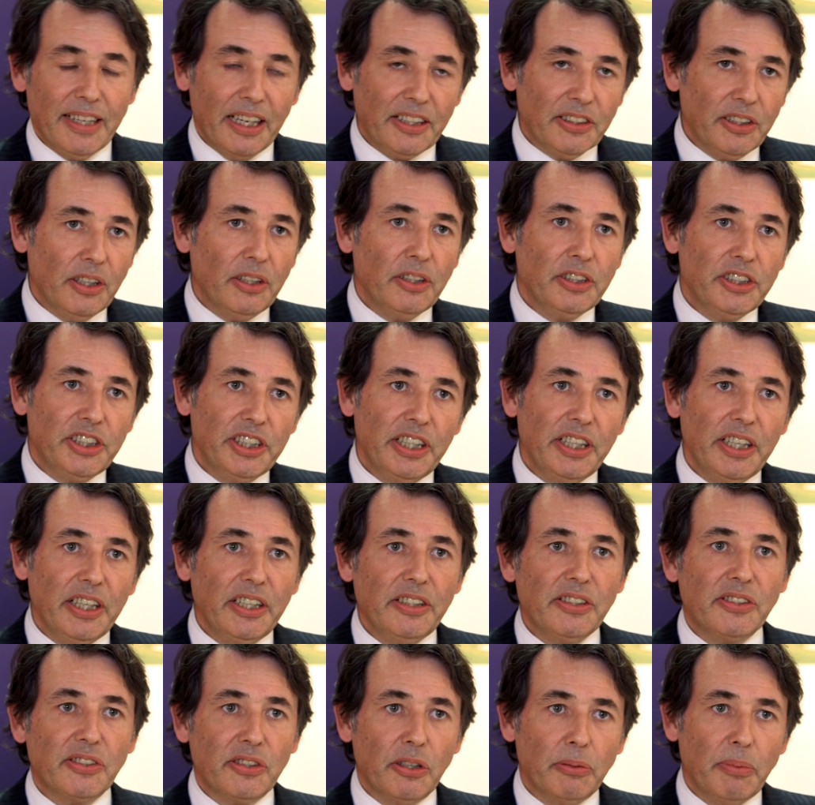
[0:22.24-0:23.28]
Technology
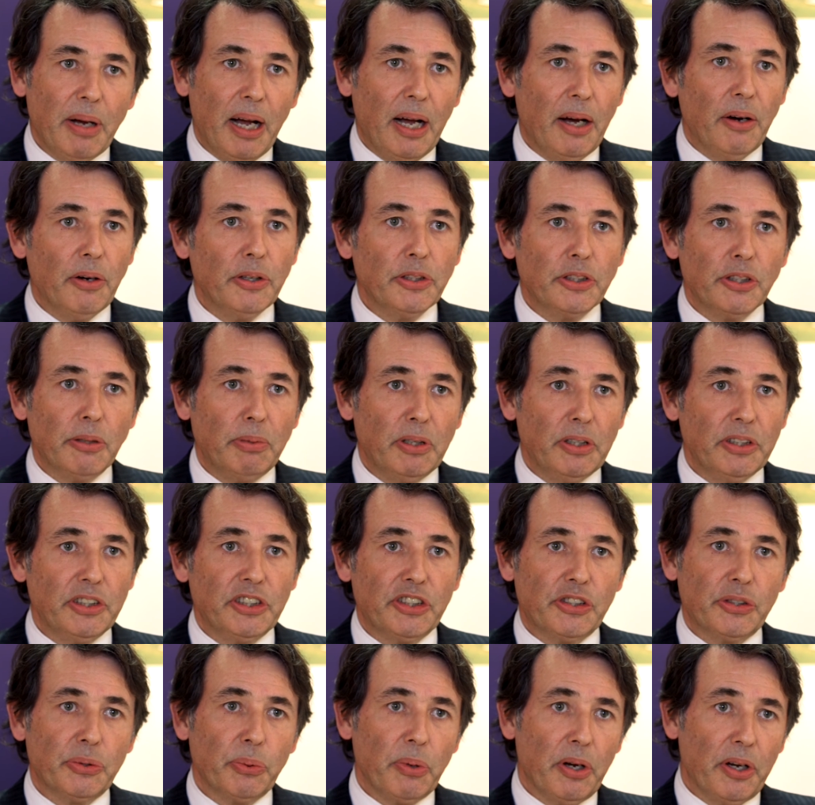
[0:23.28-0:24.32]
is somehow a double-edged
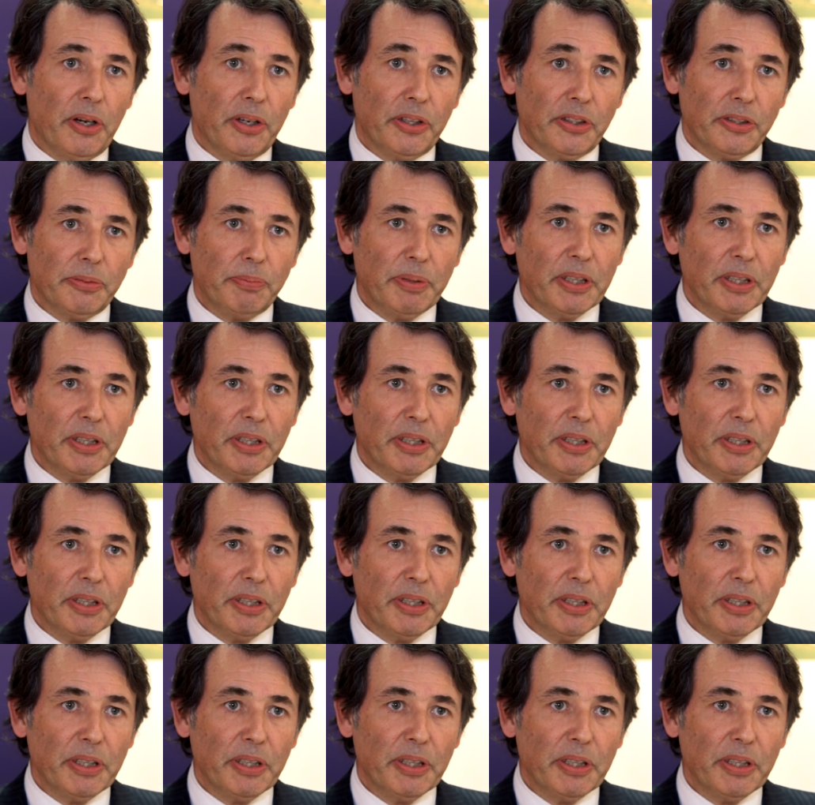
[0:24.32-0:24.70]
sword